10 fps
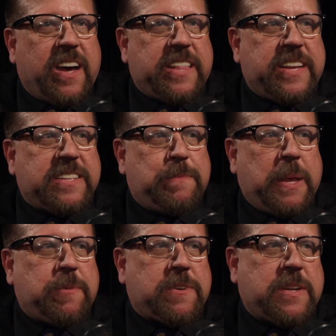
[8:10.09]
I think
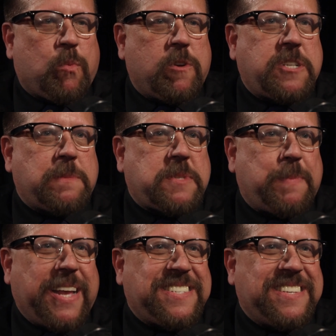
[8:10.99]
people can worship
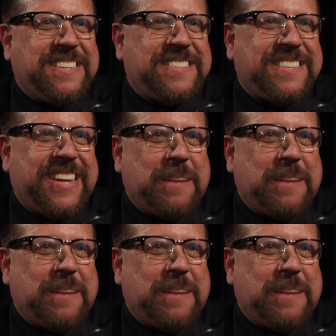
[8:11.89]
spaces